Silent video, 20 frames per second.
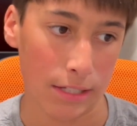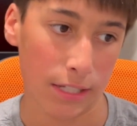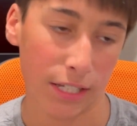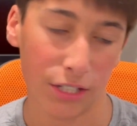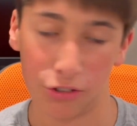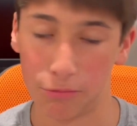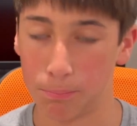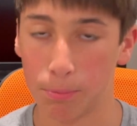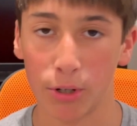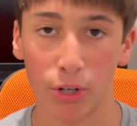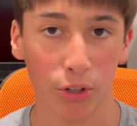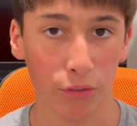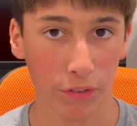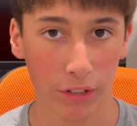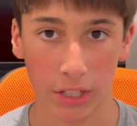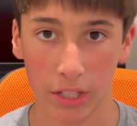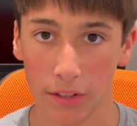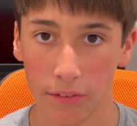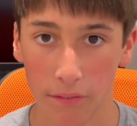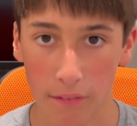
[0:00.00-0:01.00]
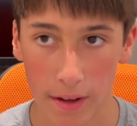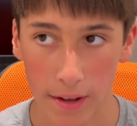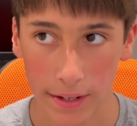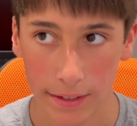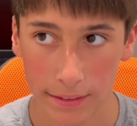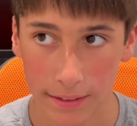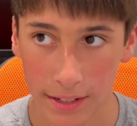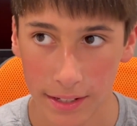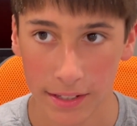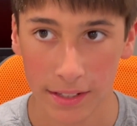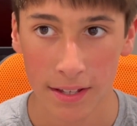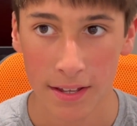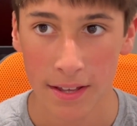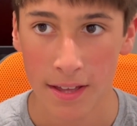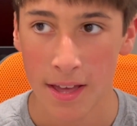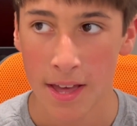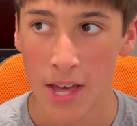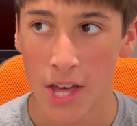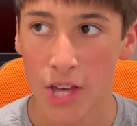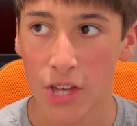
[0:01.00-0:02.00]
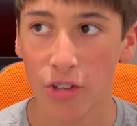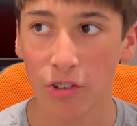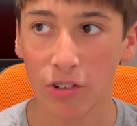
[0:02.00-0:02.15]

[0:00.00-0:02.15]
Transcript: is perfectly fine. Like, you